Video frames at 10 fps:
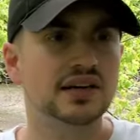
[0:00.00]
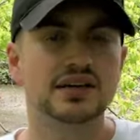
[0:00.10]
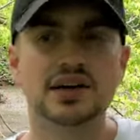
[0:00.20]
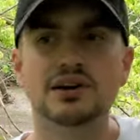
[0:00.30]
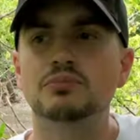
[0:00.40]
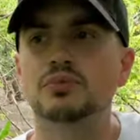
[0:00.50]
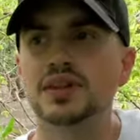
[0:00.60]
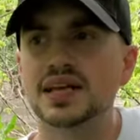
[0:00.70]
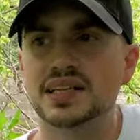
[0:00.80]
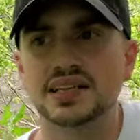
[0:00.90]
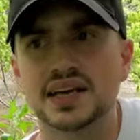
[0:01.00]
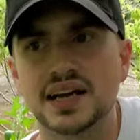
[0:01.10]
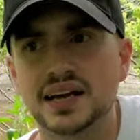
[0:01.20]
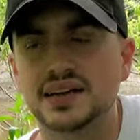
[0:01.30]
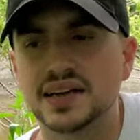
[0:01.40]
When they did
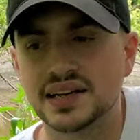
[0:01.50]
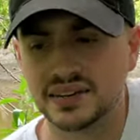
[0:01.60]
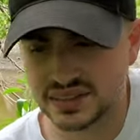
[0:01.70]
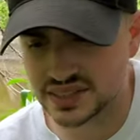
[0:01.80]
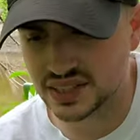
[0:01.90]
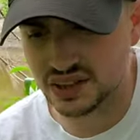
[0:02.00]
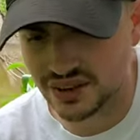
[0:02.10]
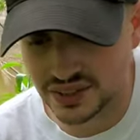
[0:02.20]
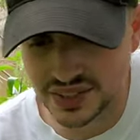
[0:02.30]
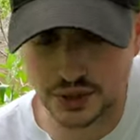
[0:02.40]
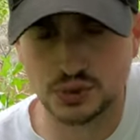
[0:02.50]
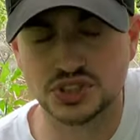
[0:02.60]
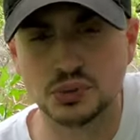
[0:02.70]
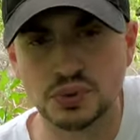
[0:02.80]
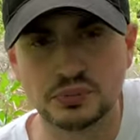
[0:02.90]
that and they called it, there were
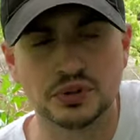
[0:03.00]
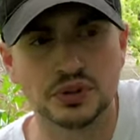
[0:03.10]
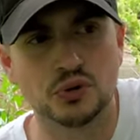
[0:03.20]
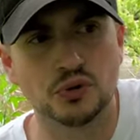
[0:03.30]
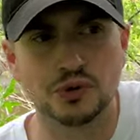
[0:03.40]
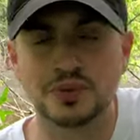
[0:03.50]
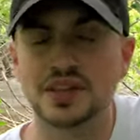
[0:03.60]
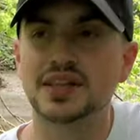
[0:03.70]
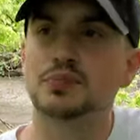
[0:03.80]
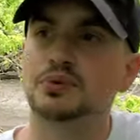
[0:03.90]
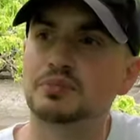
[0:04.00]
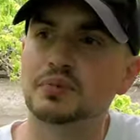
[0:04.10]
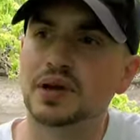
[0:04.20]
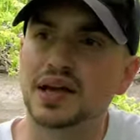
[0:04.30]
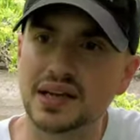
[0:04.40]
still people in the courtroom, and then they put me
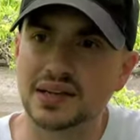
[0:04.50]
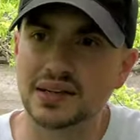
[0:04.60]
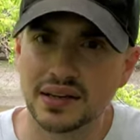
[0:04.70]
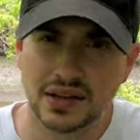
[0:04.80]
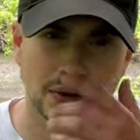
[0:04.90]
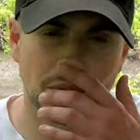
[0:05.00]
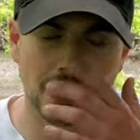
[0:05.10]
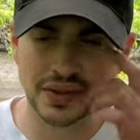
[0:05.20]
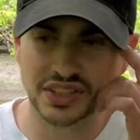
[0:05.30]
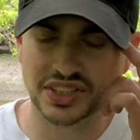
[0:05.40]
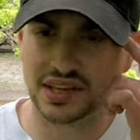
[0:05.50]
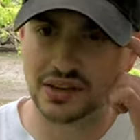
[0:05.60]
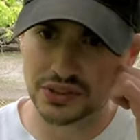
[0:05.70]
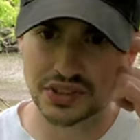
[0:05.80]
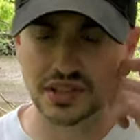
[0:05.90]
back in one of the
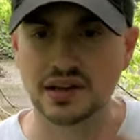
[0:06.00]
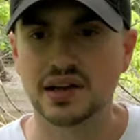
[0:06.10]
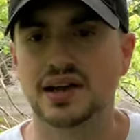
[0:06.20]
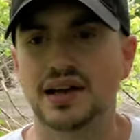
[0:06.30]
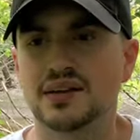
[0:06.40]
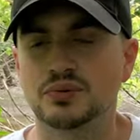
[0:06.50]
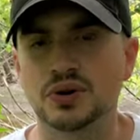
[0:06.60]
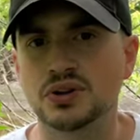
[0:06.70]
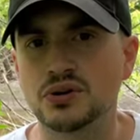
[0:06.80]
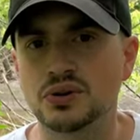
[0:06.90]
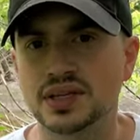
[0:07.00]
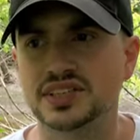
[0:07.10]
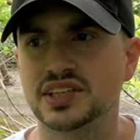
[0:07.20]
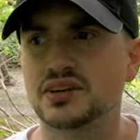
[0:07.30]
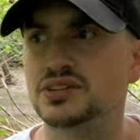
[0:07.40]
cells, one of the holding
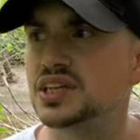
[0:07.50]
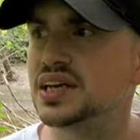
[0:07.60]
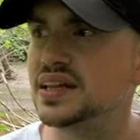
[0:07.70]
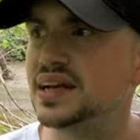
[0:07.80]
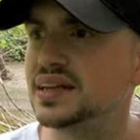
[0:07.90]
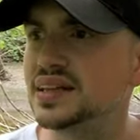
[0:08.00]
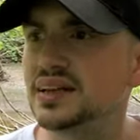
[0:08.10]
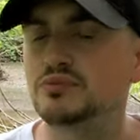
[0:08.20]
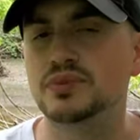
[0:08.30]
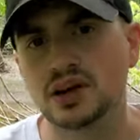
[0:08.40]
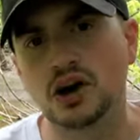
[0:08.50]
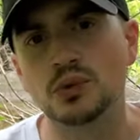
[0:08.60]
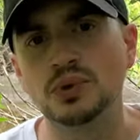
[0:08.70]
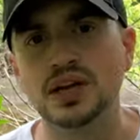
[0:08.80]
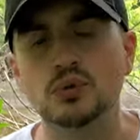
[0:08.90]
cells, and then they called
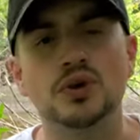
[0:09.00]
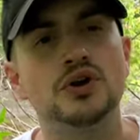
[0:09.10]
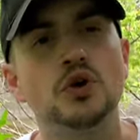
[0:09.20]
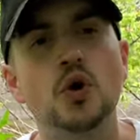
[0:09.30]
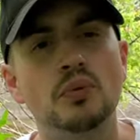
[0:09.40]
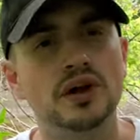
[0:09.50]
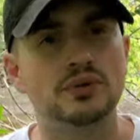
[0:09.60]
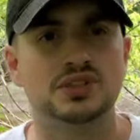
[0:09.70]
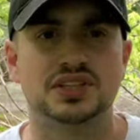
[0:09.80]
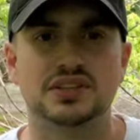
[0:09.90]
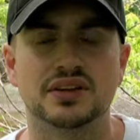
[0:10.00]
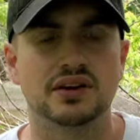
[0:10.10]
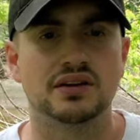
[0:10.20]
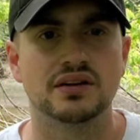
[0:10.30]
me in when nobody was in there.